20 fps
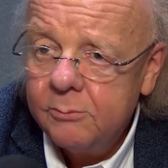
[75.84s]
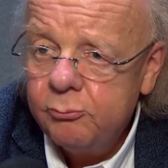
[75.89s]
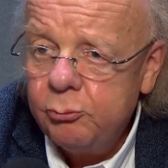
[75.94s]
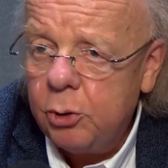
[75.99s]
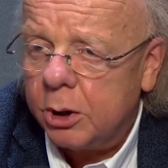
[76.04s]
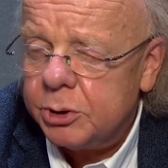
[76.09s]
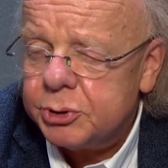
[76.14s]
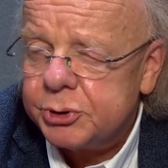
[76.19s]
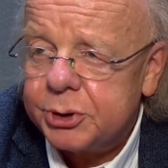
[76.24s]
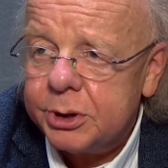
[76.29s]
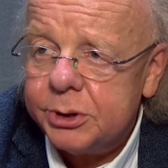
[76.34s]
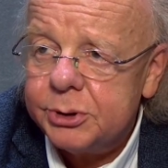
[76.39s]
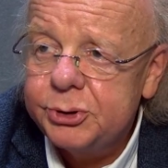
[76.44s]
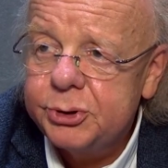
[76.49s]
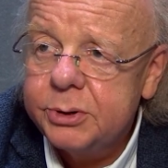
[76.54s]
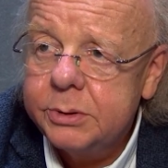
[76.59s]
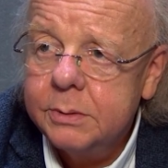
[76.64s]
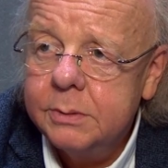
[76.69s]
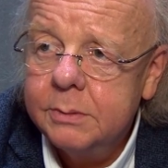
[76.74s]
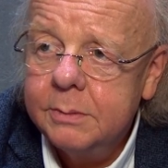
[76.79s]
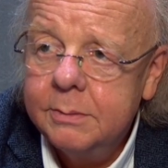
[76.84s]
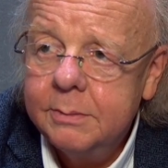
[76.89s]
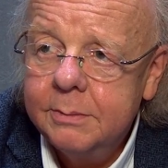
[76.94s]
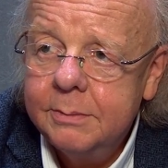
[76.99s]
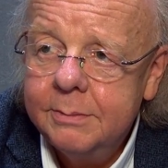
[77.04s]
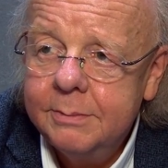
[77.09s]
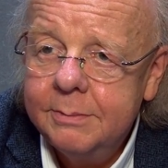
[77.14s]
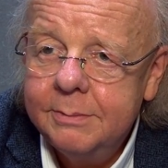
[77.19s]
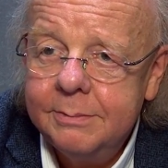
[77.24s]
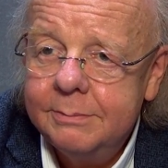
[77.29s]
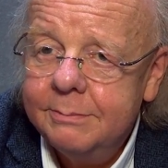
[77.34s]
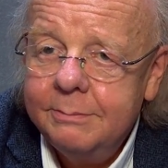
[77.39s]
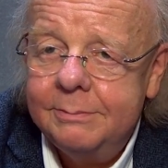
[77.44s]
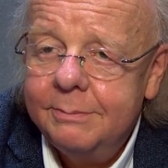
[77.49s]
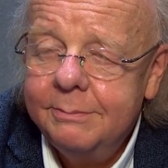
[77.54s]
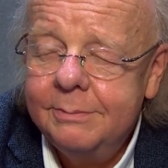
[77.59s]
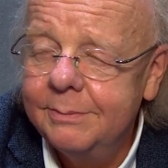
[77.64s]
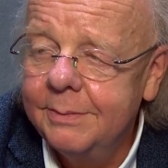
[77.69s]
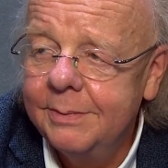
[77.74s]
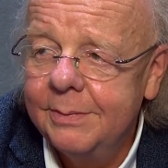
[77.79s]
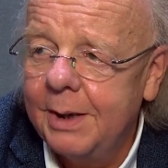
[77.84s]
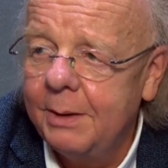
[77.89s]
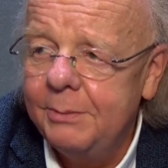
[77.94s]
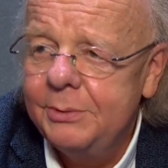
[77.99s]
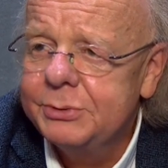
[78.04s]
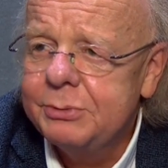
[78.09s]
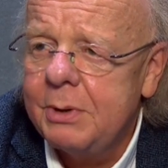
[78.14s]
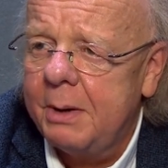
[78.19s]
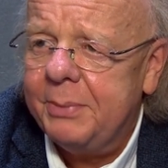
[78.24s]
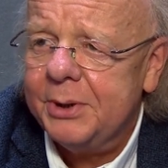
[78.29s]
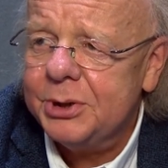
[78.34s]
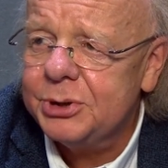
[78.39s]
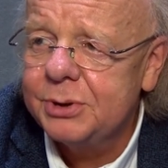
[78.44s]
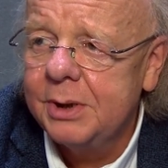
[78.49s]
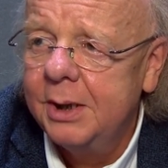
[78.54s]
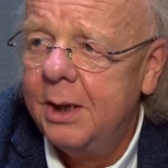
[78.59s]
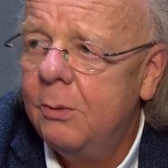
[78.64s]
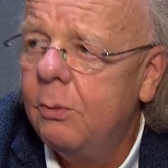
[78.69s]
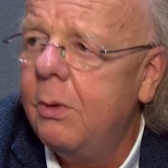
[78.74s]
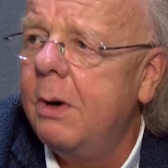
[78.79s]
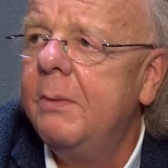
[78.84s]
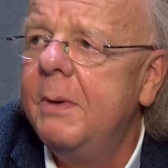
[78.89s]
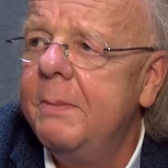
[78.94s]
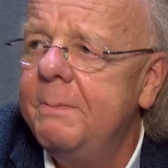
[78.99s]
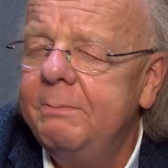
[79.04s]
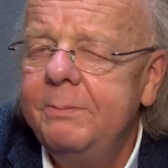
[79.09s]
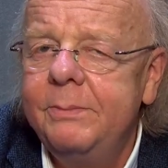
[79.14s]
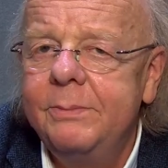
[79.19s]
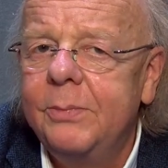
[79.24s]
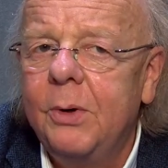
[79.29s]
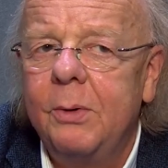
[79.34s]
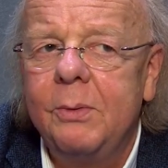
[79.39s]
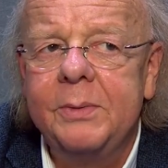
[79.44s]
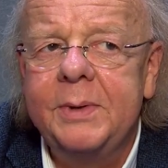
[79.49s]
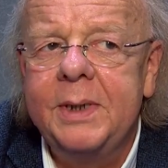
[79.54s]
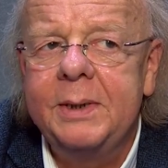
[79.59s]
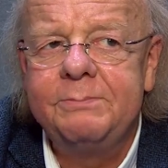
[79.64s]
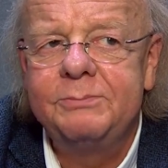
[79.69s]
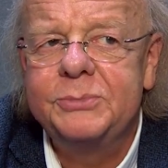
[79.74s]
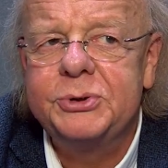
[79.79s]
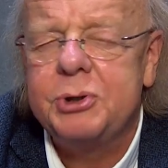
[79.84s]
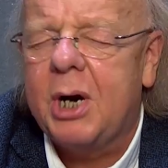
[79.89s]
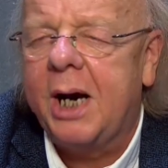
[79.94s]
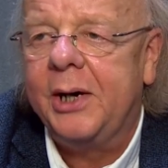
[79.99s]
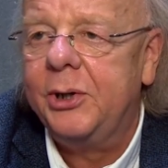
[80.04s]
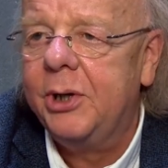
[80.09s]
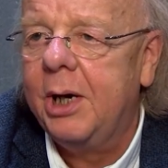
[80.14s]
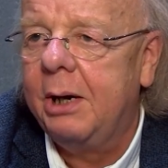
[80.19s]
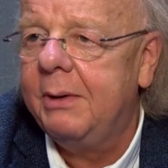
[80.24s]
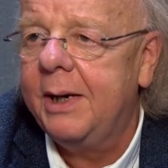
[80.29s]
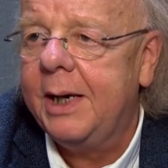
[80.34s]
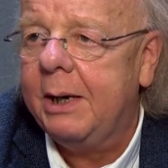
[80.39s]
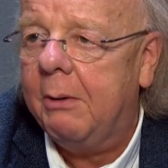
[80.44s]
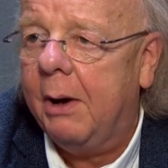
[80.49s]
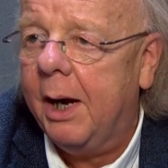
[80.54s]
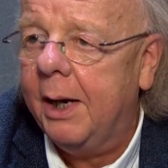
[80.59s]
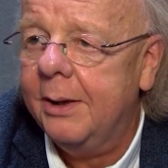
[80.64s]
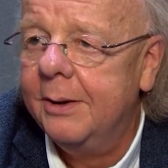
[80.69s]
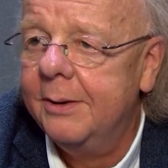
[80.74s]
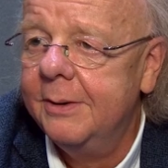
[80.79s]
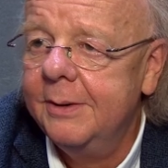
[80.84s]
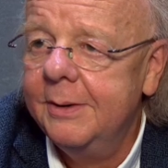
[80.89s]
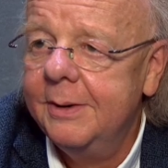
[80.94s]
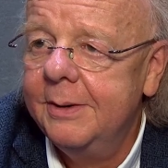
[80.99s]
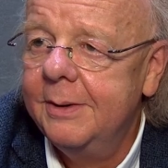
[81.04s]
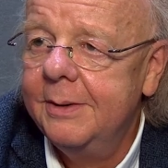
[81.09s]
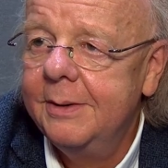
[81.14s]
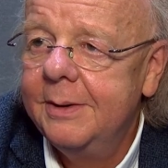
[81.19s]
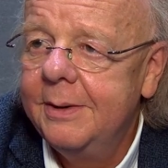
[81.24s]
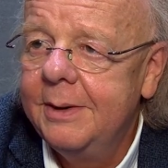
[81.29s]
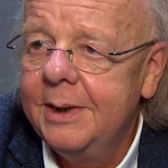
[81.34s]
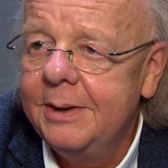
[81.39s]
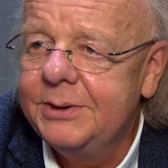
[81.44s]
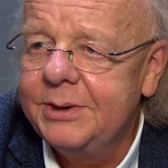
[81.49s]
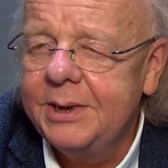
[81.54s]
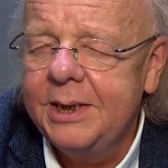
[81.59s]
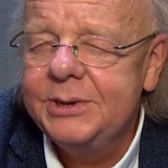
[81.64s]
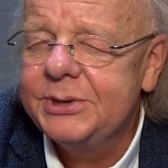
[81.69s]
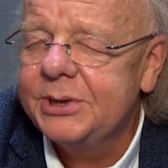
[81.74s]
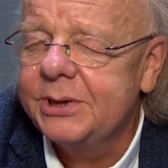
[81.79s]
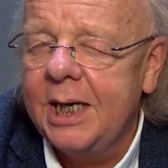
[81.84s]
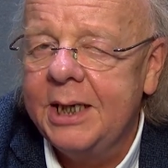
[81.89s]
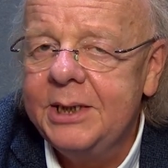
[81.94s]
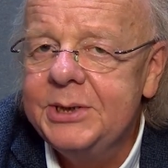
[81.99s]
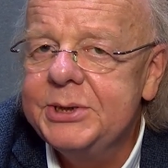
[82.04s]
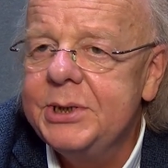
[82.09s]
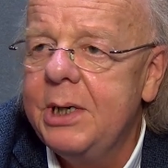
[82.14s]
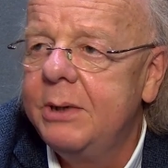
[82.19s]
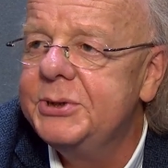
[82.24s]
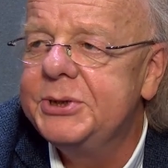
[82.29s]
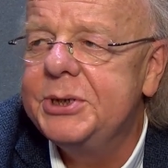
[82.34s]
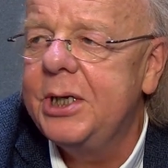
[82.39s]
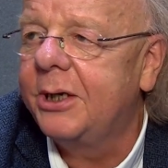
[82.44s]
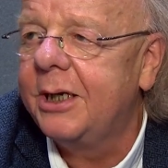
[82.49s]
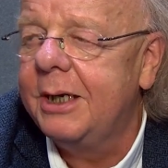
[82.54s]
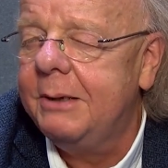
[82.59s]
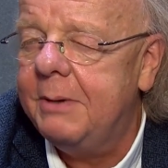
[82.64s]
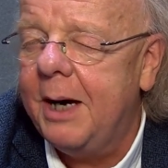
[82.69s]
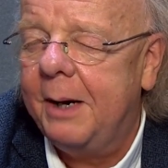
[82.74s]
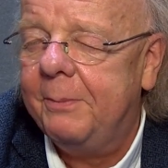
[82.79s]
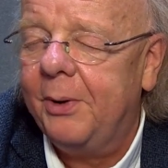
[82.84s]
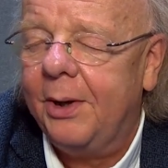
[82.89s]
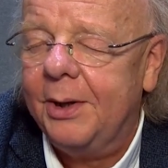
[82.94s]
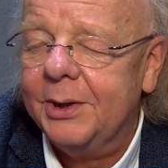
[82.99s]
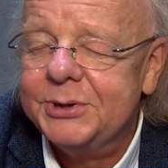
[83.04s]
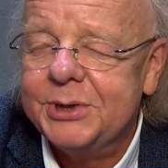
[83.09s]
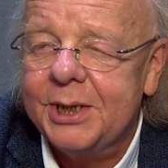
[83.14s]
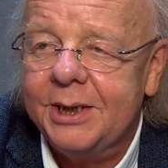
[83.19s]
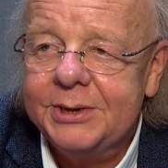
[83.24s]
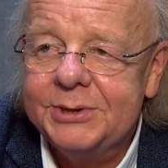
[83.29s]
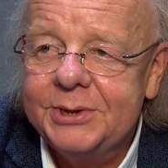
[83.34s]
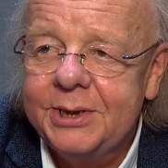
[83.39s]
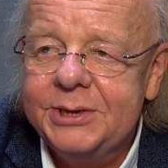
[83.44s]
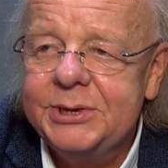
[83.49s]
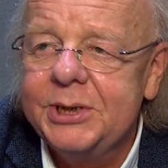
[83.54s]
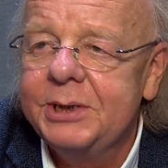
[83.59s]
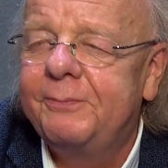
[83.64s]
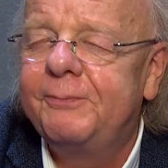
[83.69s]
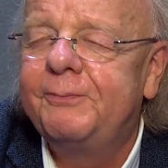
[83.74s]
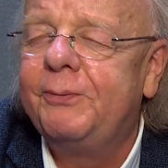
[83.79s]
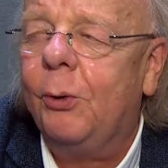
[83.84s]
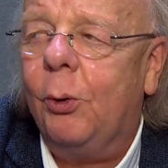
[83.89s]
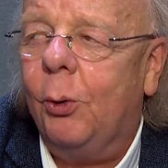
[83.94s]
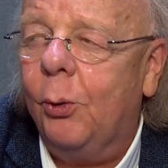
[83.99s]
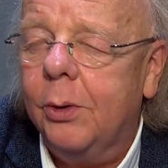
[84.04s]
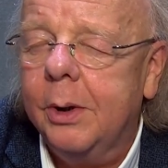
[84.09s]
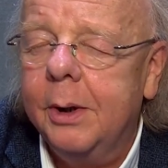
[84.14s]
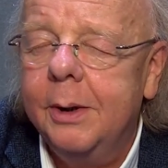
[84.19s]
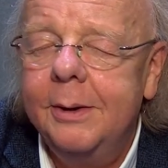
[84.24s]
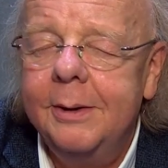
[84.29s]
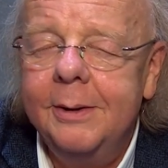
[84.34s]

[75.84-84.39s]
Nonsense. I mean, it's rubbish. What would Trant know anyway? He knows nothing about politics, he's a fool.